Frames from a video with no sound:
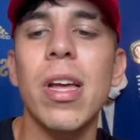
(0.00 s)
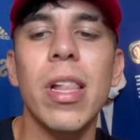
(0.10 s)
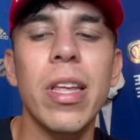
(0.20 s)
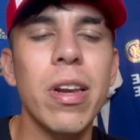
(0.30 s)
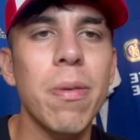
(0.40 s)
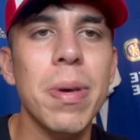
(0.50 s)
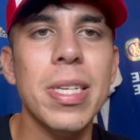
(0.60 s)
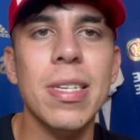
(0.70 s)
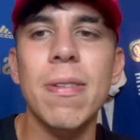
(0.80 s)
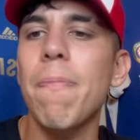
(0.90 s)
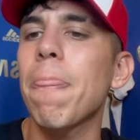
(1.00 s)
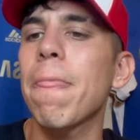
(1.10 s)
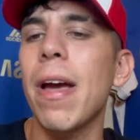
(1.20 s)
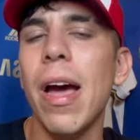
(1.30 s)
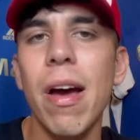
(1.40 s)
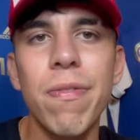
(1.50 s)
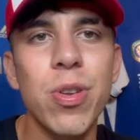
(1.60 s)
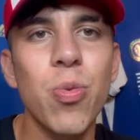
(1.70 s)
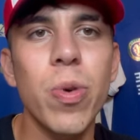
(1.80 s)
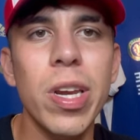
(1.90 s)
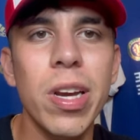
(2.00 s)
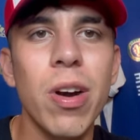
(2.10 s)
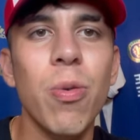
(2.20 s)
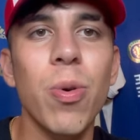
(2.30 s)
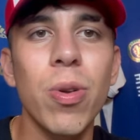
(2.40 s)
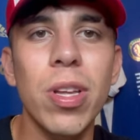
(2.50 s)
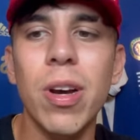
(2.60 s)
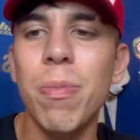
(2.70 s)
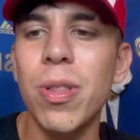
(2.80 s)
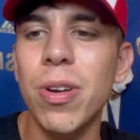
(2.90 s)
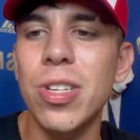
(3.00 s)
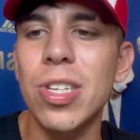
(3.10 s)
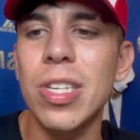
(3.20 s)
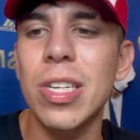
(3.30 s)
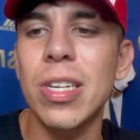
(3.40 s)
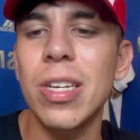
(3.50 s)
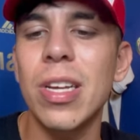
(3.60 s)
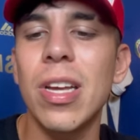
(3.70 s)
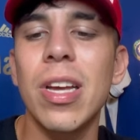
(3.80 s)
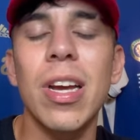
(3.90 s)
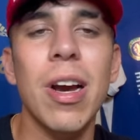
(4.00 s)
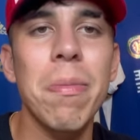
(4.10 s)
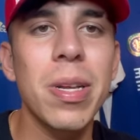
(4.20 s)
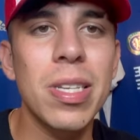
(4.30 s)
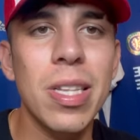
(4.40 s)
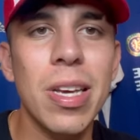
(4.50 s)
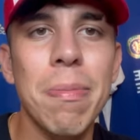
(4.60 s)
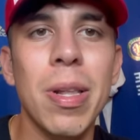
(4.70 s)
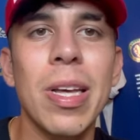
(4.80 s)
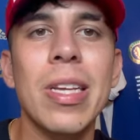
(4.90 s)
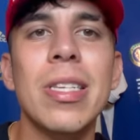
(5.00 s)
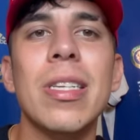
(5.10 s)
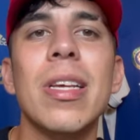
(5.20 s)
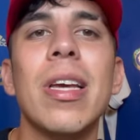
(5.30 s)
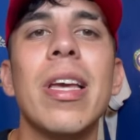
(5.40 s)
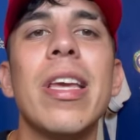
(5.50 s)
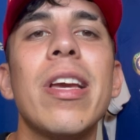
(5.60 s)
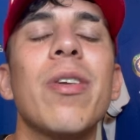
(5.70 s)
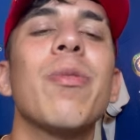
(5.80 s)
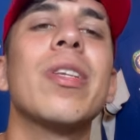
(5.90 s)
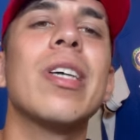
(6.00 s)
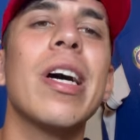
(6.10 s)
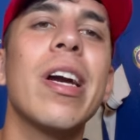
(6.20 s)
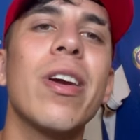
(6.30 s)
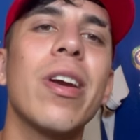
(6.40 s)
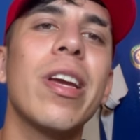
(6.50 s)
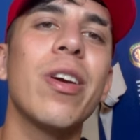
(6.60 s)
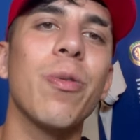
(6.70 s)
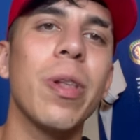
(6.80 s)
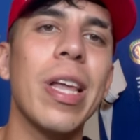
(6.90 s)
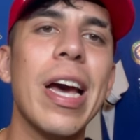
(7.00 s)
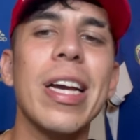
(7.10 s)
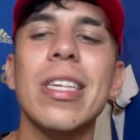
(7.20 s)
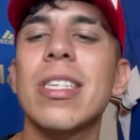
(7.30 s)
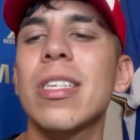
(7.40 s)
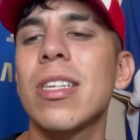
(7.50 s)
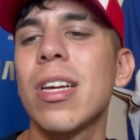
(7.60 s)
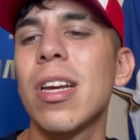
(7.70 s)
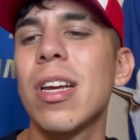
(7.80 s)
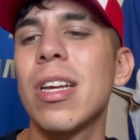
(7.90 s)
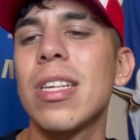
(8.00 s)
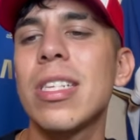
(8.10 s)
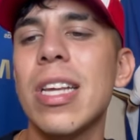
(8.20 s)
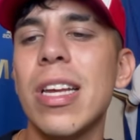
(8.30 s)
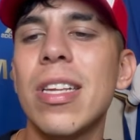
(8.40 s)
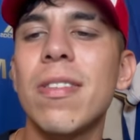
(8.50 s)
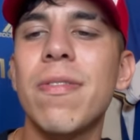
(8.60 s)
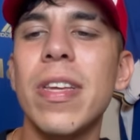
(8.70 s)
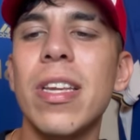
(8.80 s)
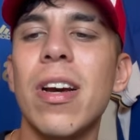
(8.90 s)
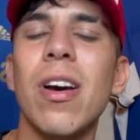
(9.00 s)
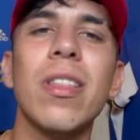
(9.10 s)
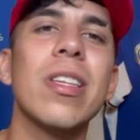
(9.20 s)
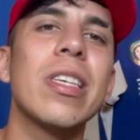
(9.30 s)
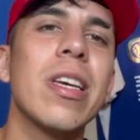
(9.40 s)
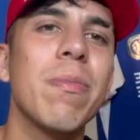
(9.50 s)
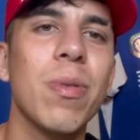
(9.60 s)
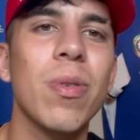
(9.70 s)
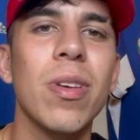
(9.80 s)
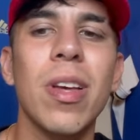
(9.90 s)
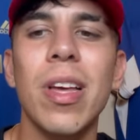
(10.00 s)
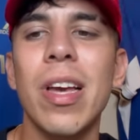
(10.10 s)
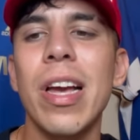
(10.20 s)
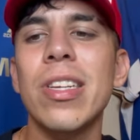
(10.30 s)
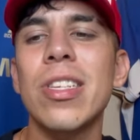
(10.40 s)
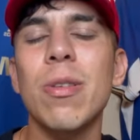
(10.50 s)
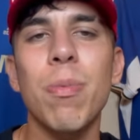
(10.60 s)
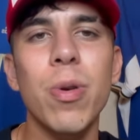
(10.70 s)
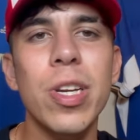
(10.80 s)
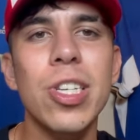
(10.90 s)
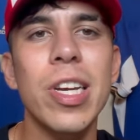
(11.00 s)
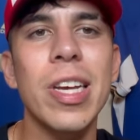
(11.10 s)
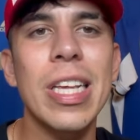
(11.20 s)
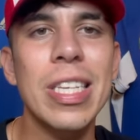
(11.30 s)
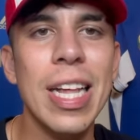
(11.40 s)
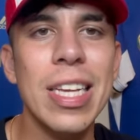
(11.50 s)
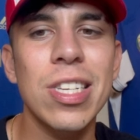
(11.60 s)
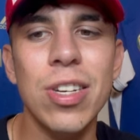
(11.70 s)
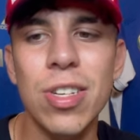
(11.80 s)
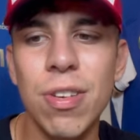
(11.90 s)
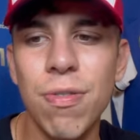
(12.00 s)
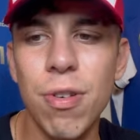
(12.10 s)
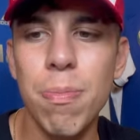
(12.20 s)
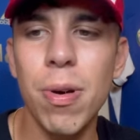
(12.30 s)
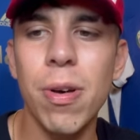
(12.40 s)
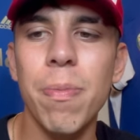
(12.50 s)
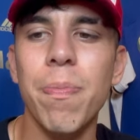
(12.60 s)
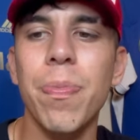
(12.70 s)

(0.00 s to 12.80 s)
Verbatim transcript: Lionel Messi, after winning a World Cup with Argentina, coming to the MLS, he could retire, he could relax, set his feet on the table, and just appreciate his last years in football,